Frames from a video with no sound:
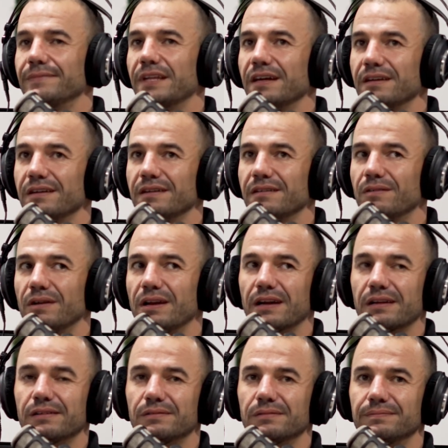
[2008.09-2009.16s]
uh,
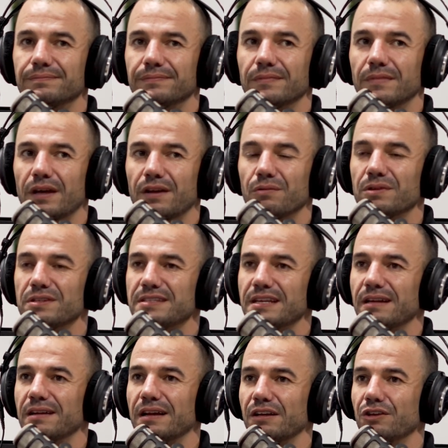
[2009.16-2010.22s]
like don't want to
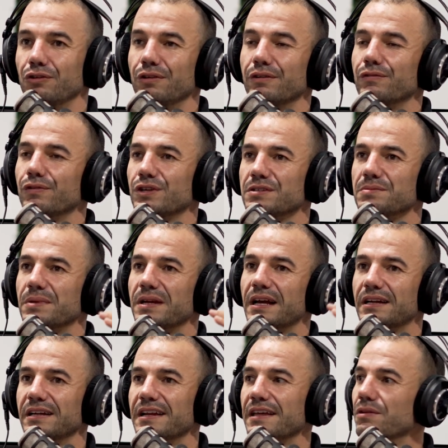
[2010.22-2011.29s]
say like universe, but
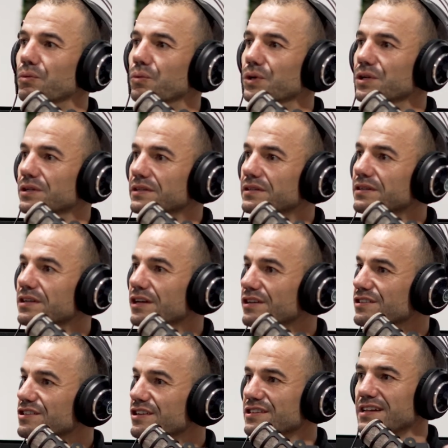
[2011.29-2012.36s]
like another well, world. Technically, yeah,
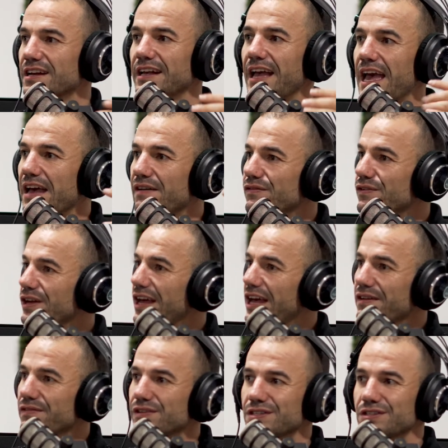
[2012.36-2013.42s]
yeah so another like universe, Ava-
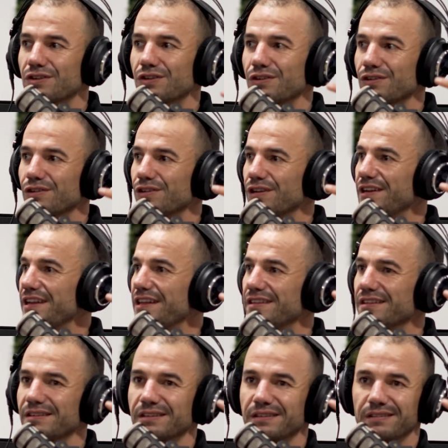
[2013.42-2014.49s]
another Avatar, world.
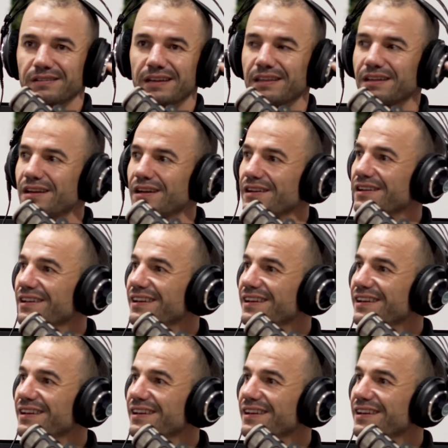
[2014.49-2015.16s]
another oh, yeah, kind of